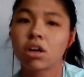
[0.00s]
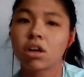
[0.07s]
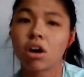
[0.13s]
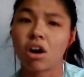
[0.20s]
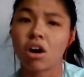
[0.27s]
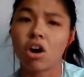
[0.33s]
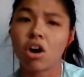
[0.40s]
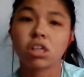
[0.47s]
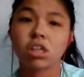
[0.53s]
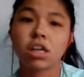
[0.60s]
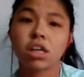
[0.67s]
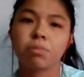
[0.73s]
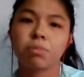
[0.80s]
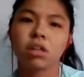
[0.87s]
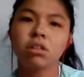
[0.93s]
hockey
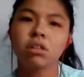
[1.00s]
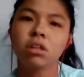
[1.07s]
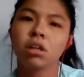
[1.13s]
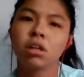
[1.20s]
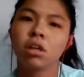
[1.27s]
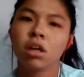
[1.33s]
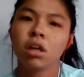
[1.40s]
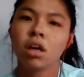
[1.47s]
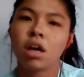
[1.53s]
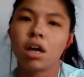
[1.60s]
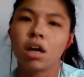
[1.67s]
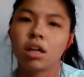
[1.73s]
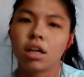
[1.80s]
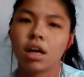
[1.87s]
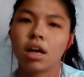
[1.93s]
captain,
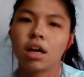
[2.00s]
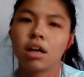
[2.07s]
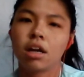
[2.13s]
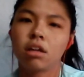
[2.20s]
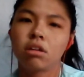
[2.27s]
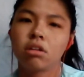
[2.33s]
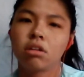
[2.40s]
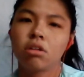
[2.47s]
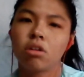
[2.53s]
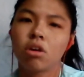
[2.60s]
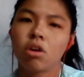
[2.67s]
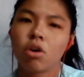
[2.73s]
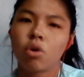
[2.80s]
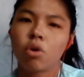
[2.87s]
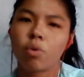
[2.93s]
and then
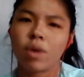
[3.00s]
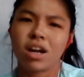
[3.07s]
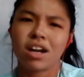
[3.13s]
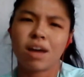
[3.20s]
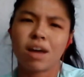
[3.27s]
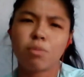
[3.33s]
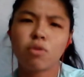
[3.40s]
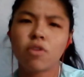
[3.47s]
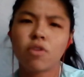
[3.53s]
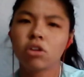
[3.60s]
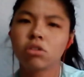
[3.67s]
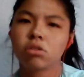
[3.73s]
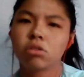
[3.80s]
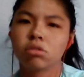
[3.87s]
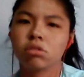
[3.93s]
when I move
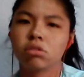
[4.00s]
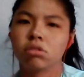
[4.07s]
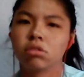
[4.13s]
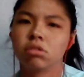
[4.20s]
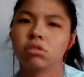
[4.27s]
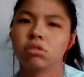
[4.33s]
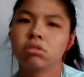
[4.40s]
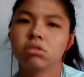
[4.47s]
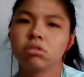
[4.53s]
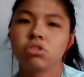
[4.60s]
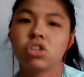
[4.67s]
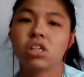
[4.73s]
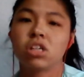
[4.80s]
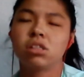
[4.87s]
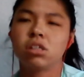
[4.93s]
on to
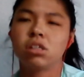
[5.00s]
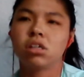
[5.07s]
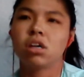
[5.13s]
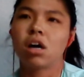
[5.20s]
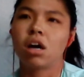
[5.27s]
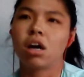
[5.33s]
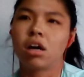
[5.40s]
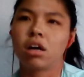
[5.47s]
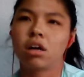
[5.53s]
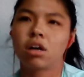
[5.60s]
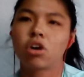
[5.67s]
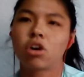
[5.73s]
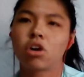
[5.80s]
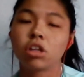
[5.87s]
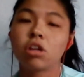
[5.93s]
JC,
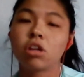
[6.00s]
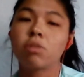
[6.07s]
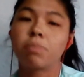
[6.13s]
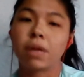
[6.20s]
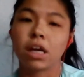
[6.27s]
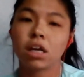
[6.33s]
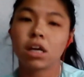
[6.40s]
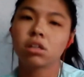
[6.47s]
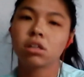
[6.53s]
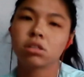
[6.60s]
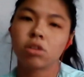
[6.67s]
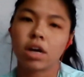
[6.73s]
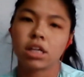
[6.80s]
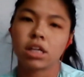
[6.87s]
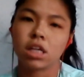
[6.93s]
I continued playing,
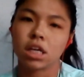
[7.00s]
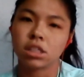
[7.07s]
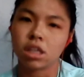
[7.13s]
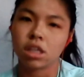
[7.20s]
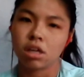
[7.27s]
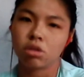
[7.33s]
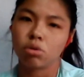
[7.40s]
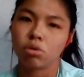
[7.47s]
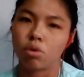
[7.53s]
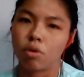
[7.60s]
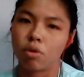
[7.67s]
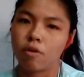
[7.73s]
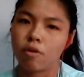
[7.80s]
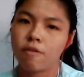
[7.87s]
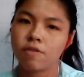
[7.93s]
so I DSA'd
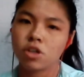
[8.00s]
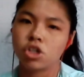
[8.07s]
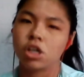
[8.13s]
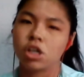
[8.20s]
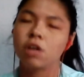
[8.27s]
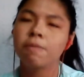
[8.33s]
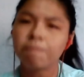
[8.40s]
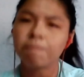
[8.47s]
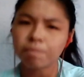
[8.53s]
to VJ.